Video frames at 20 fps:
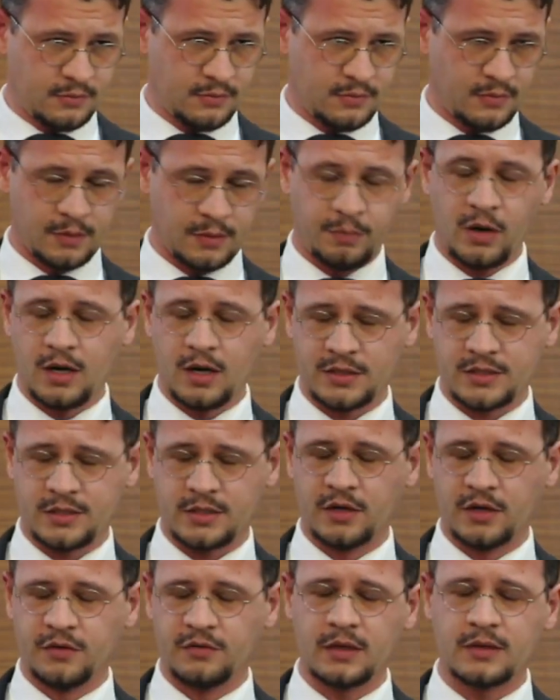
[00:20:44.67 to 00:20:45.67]
the
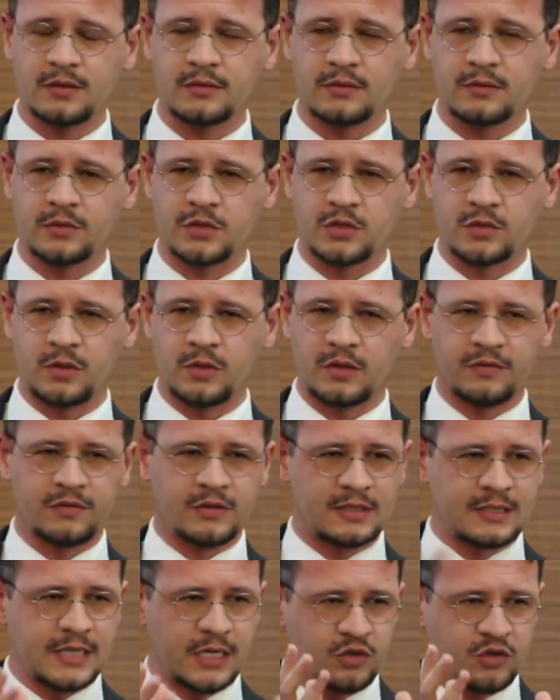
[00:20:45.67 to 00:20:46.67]
Passover, which is one of the
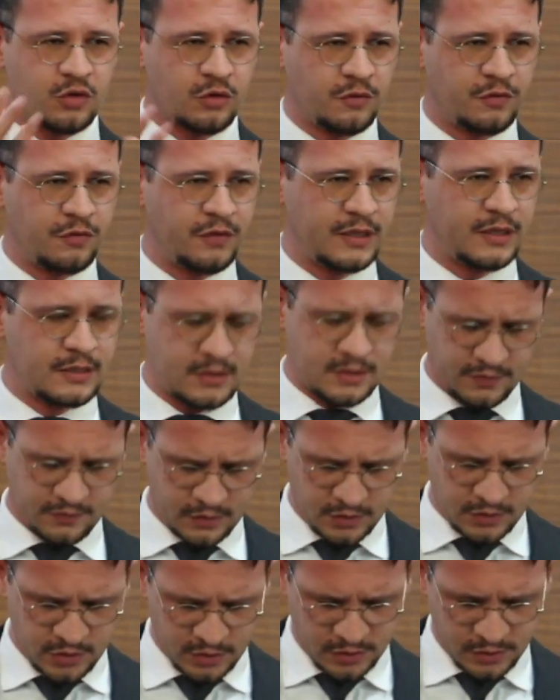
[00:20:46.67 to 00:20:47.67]
central feasts of the
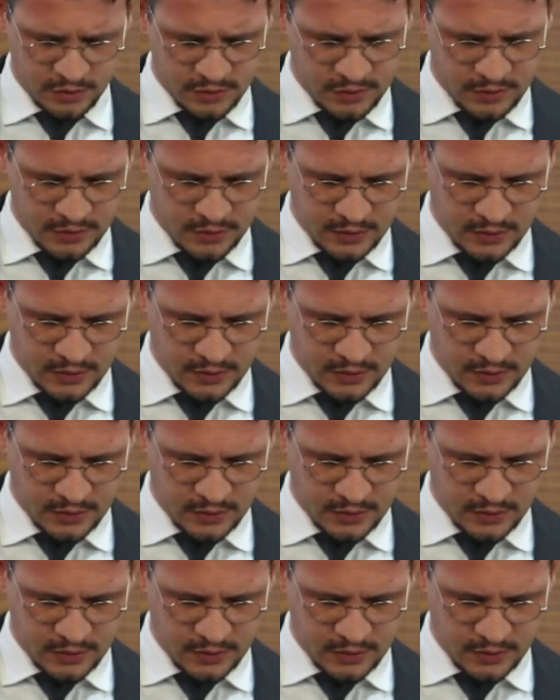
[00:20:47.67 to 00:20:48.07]
Jews.